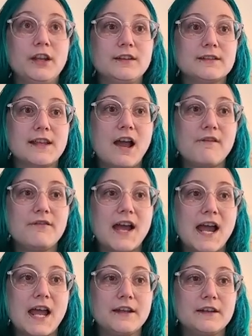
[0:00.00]
And to have
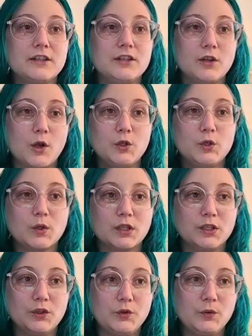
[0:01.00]
that, you know, you
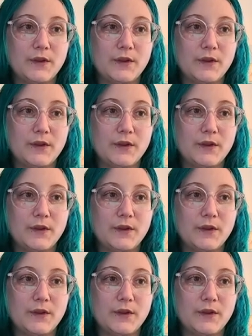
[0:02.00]
can do